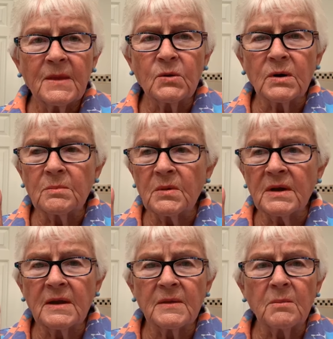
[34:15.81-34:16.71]
You are
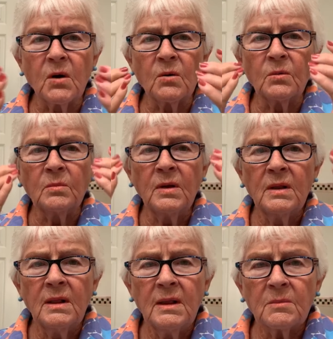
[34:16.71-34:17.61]
bringing them home,
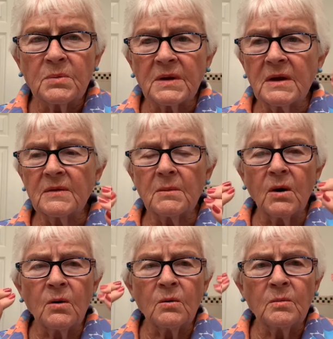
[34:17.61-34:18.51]
bringing
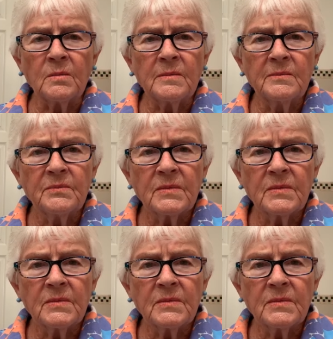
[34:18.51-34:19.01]
them home.